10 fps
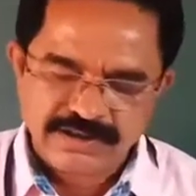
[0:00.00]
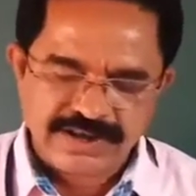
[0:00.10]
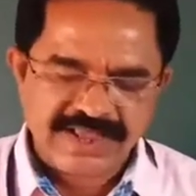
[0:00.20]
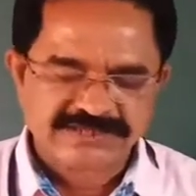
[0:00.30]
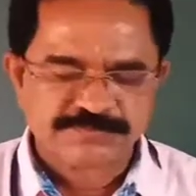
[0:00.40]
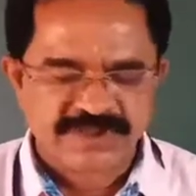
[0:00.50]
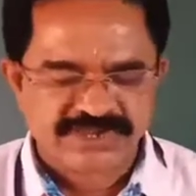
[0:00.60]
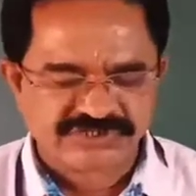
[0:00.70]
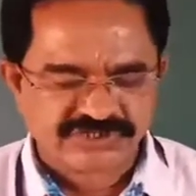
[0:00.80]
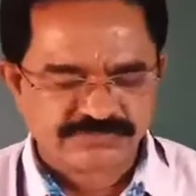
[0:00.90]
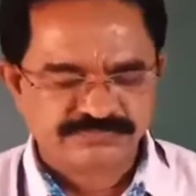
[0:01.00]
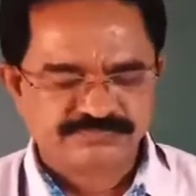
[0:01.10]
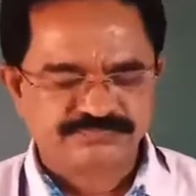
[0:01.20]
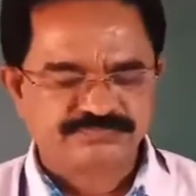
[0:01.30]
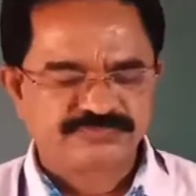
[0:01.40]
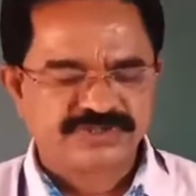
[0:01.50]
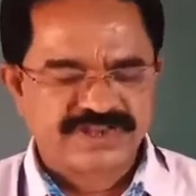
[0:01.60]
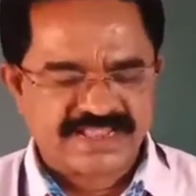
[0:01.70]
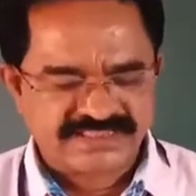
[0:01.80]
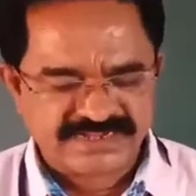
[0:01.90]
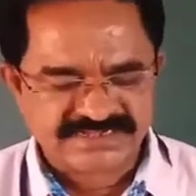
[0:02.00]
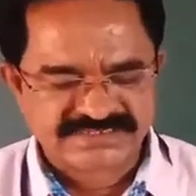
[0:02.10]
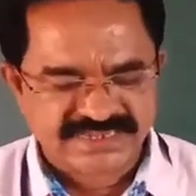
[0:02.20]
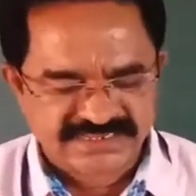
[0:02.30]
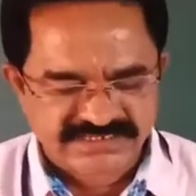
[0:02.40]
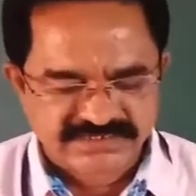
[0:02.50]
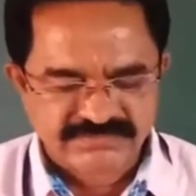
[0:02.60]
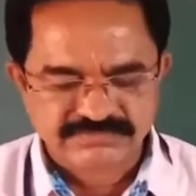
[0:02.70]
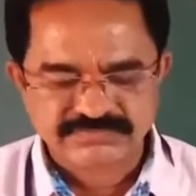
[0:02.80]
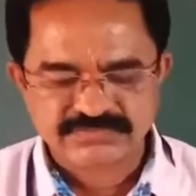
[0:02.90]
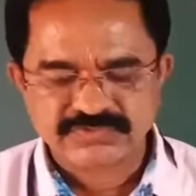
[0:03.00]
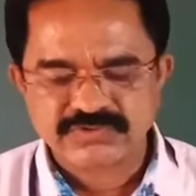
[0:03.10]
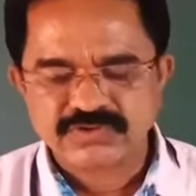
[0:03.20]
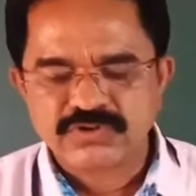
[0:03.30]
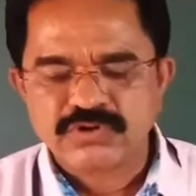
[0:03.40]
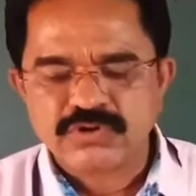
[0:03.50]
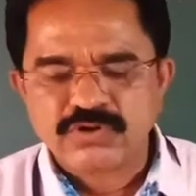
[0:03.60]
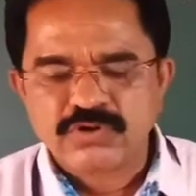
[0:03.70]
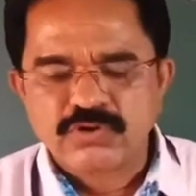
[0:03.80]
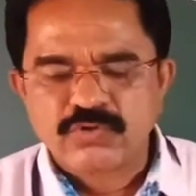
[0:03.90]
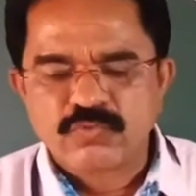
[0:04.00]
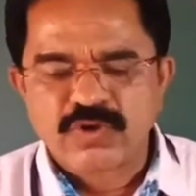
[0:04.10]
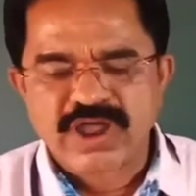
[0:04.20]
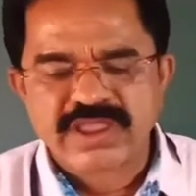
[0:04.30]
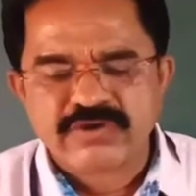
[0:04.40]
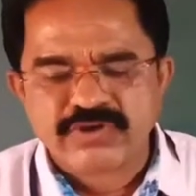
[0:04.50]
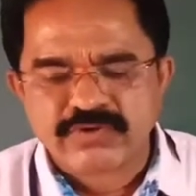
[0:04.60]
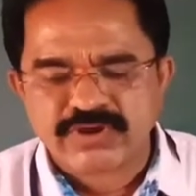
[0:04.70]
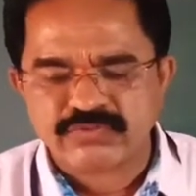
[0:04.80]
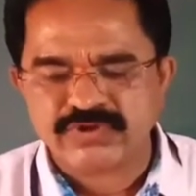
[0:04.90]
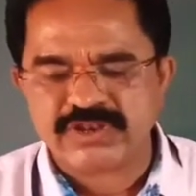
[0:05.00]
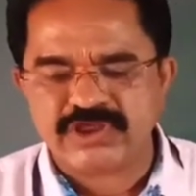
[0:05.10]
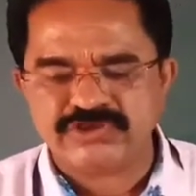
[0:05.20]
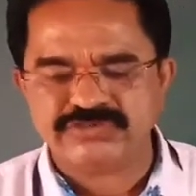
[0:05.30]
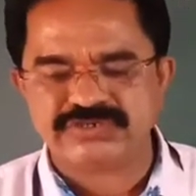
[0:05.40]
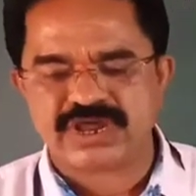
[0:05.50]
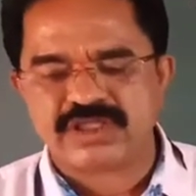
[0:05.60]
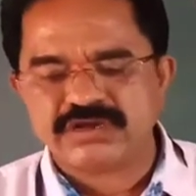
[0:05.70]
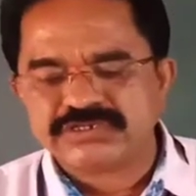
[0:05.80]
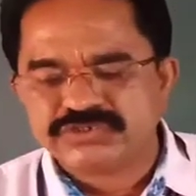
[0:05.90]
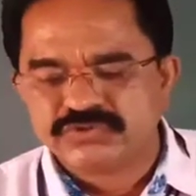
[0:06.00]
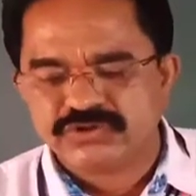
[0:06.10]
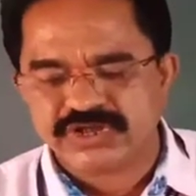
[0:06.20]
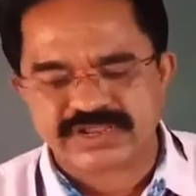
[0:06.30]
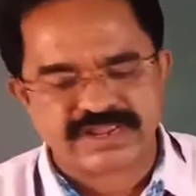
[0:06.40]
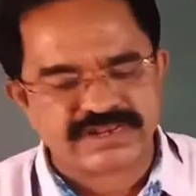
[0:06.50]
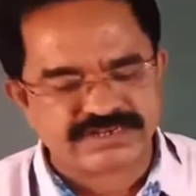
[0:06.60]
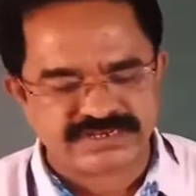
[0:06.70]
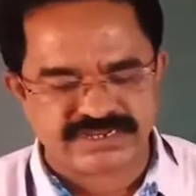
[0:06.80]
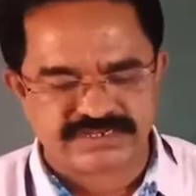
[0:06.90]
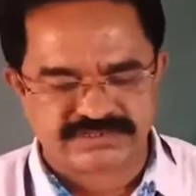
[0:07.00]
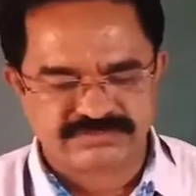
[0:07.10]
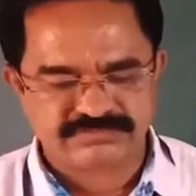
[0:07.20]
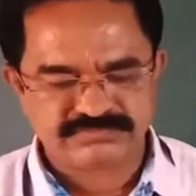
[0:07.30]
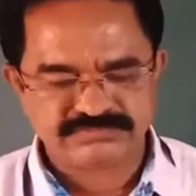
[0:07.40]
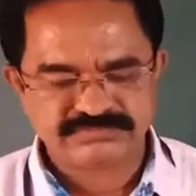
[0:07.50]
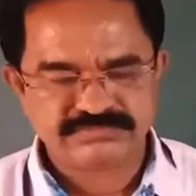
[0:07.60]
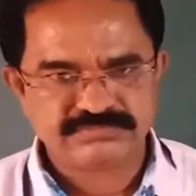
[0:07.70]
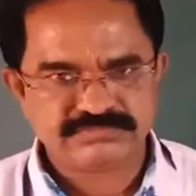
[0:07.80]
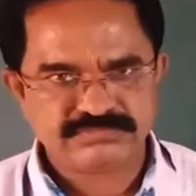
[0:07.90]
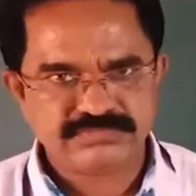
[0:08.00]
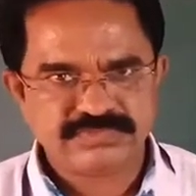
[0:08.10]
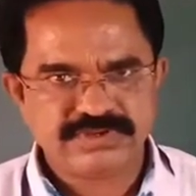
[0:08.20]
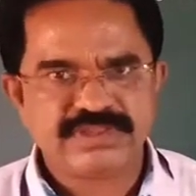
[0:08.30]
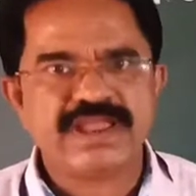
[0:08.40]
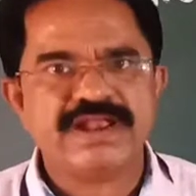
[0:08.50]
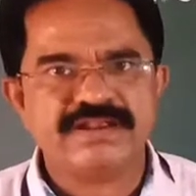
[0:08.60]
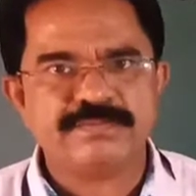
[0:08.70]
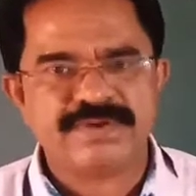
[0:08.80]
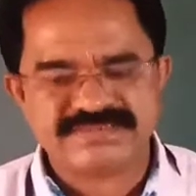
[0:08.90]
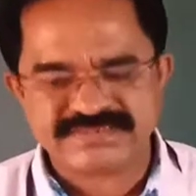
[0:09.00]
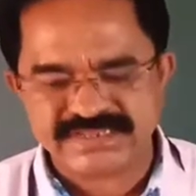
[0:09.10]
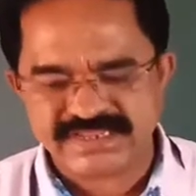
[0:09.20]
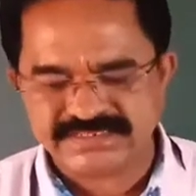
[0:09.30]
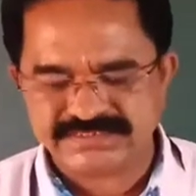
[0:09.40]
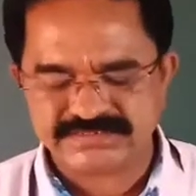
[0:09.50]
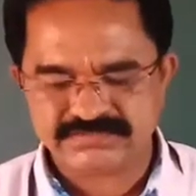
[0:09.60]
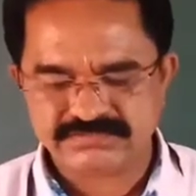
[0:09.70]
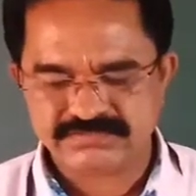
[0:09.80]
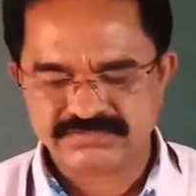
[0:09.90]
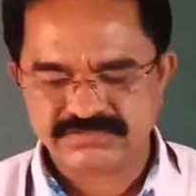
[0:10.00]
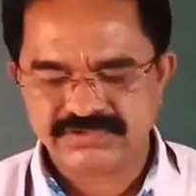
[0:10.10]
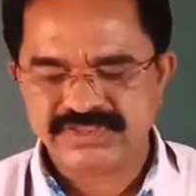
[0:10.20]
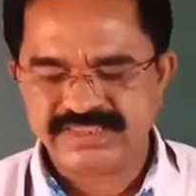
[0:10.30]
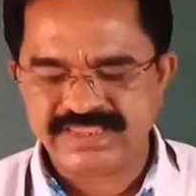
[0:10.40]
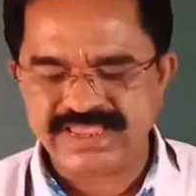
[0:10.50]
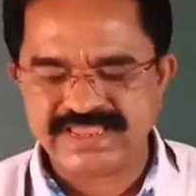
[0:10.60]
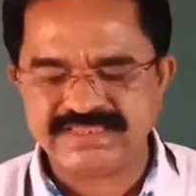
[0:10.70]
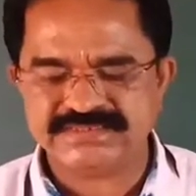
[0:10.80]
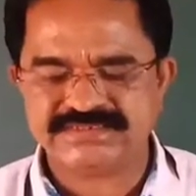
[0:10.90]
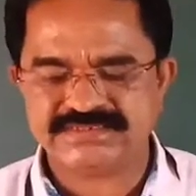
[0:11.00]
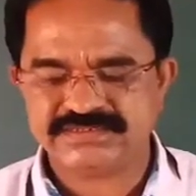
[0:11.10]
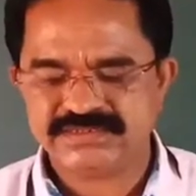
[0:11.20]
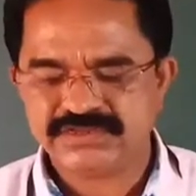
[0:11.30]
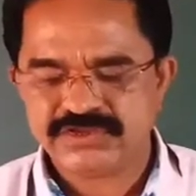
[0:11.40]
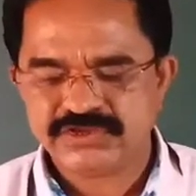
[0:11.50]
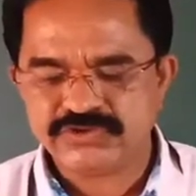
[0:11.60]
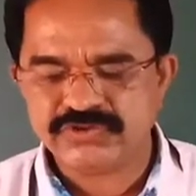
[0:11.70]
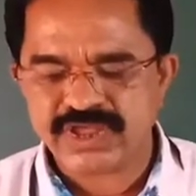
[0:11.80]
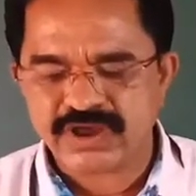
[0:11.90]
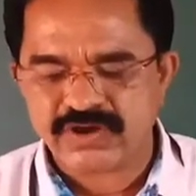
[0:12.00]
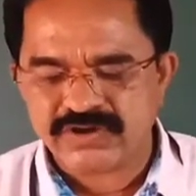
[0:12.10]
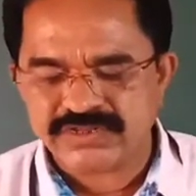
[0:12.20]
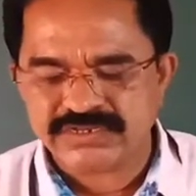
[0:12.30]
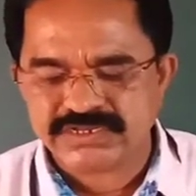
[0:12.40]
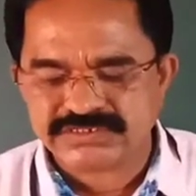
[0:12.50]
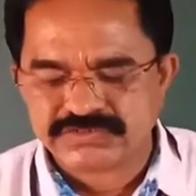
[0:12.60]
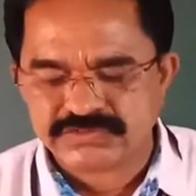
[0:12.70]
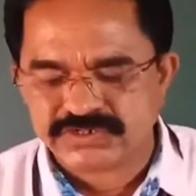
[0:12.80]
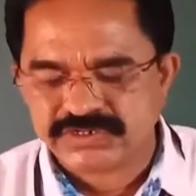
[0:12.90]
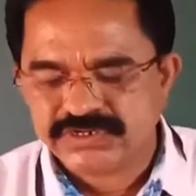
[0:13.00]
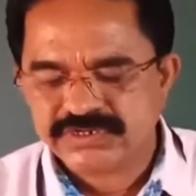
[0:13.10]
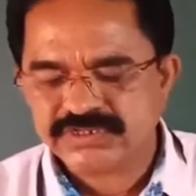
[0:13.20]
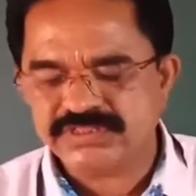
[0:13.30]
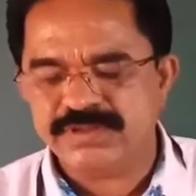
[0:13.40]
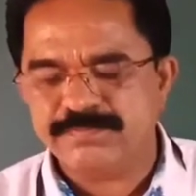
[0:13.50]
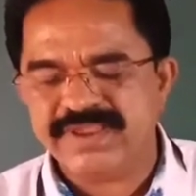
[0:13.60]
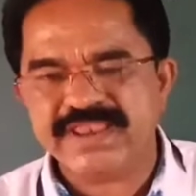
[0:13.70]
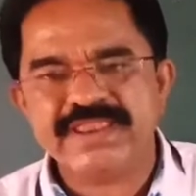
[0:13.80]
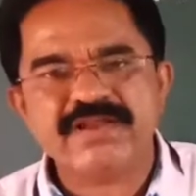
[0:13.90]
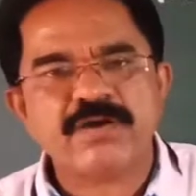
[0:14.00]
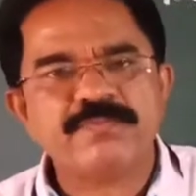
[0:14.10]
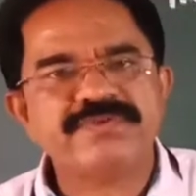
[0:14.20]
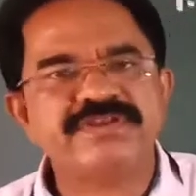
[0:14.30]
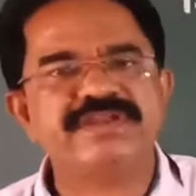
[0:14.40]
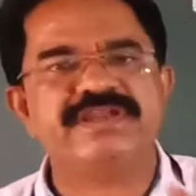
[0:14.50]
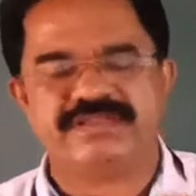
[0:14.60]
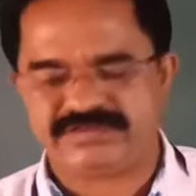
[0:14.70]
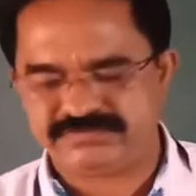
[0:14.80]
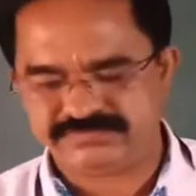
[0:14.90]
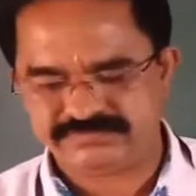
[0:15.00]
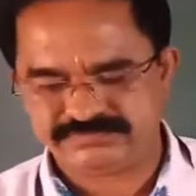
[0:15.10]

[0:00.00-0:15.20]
Next page, Radhika said, "Why everyone will enjoy a sugarcane tree?" Grandpa says, "Yes, you have understood the meaning of tree."